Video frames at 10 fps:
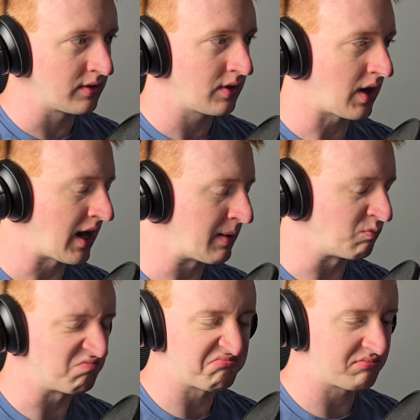
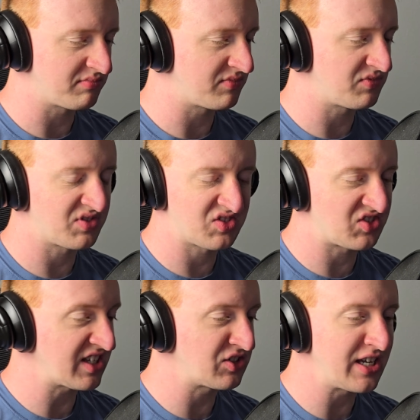I'm
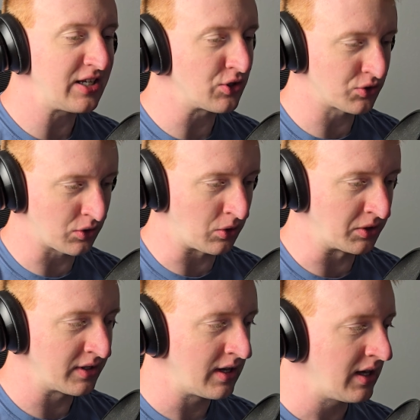16 years
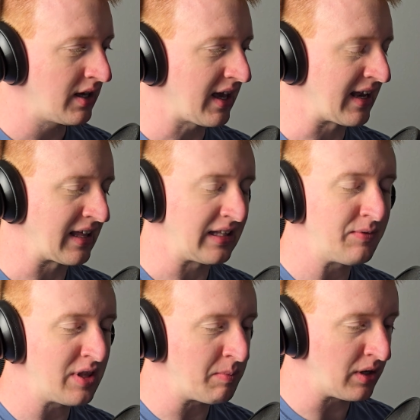old, and I live
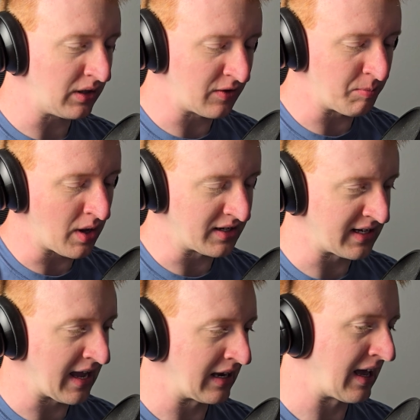in the middle of
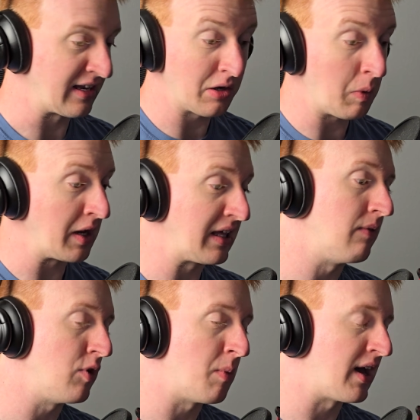Montana. I don't want to give
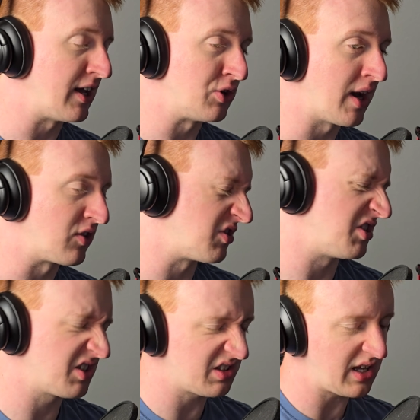you my address, so
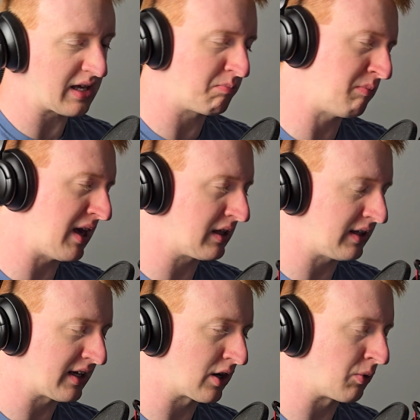just like pick
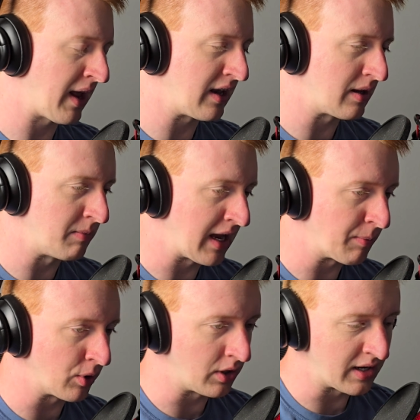like a random neighborhood in